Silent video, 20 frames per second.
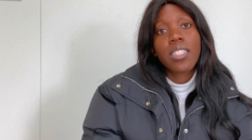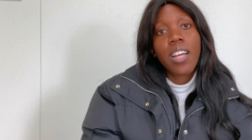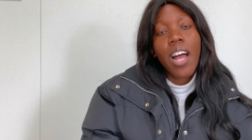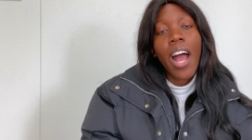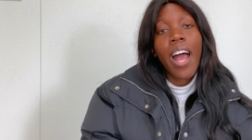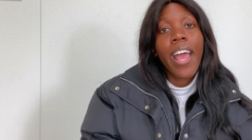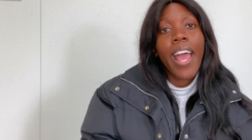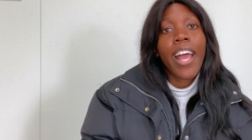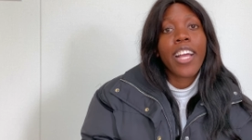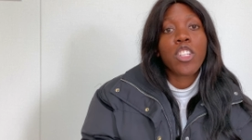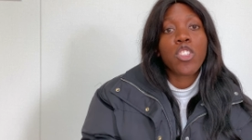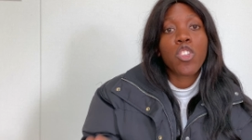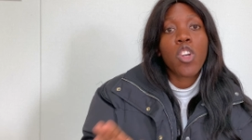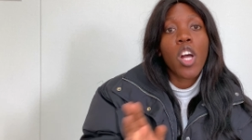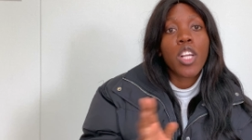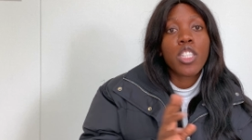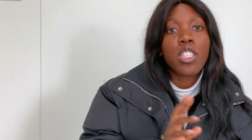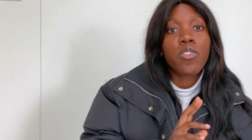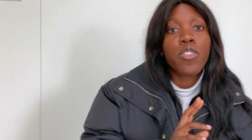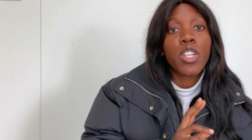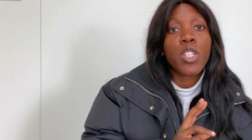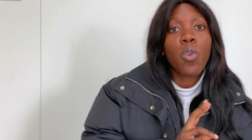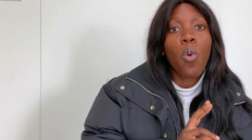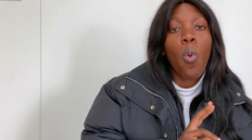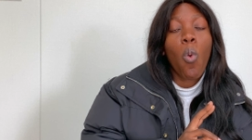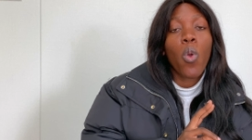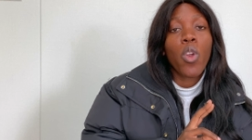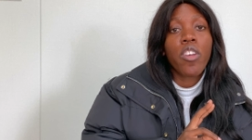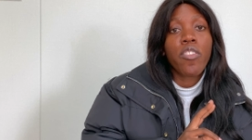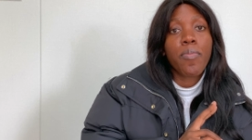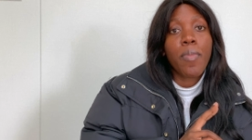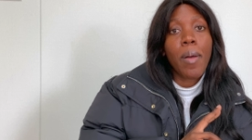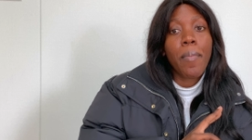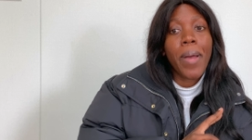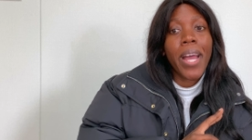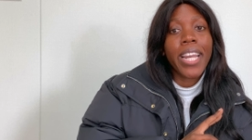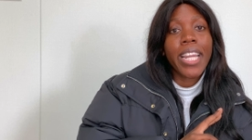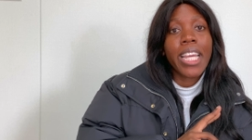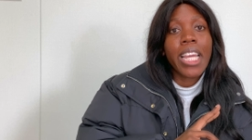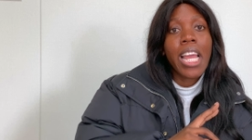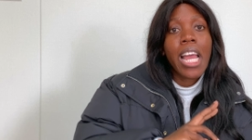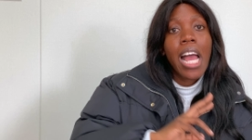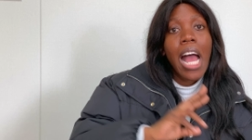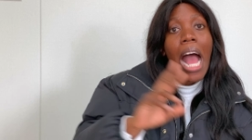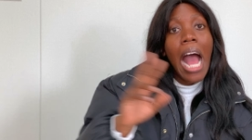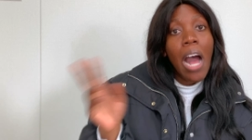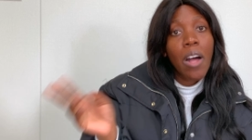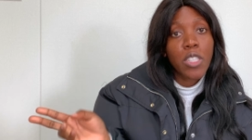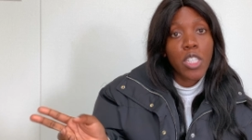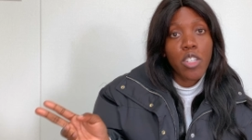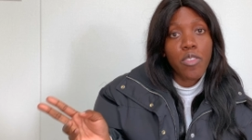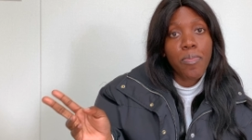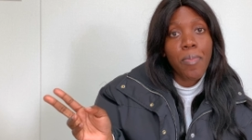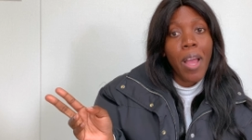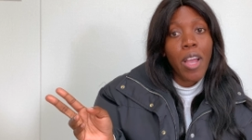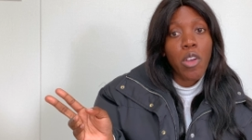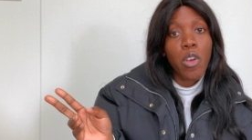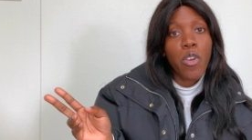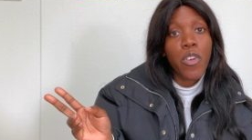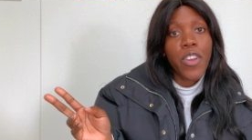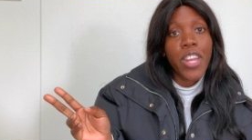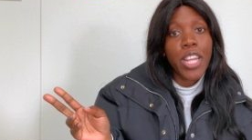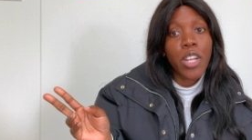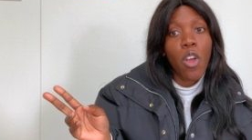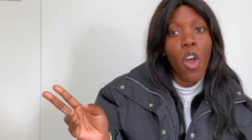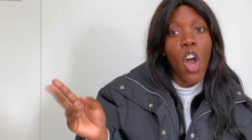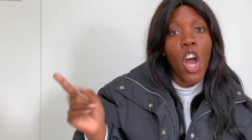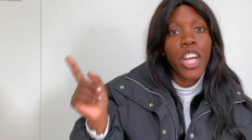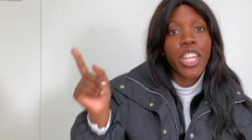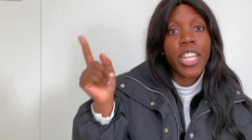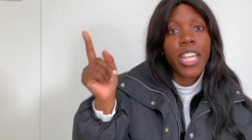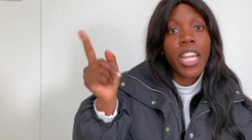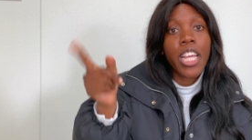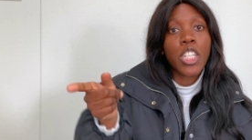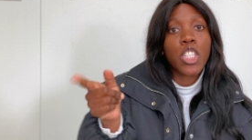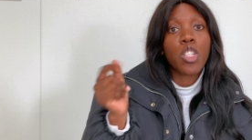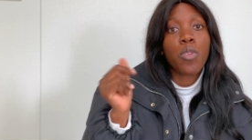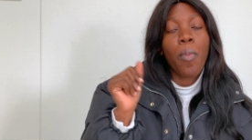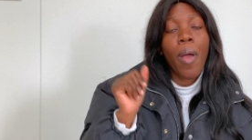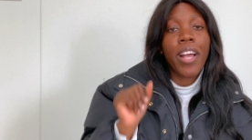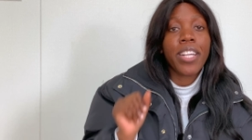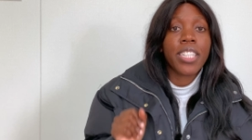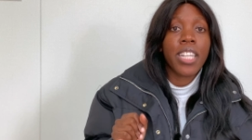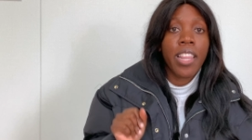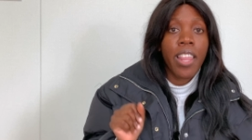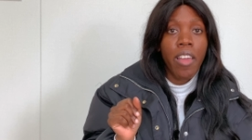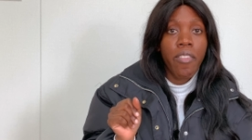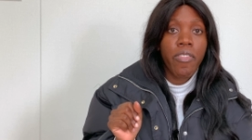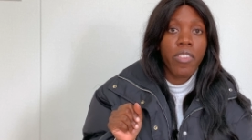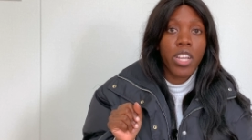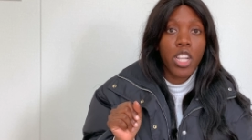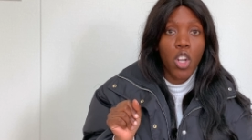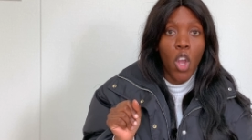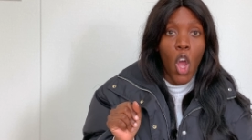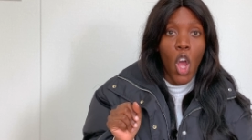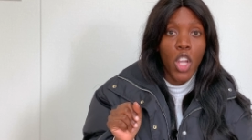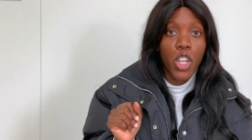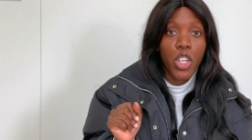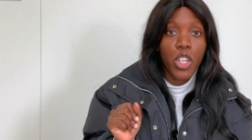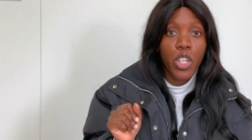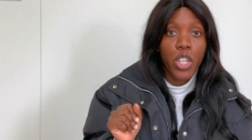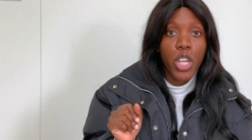I had transferred all of my money out of my Korean card into my South African card.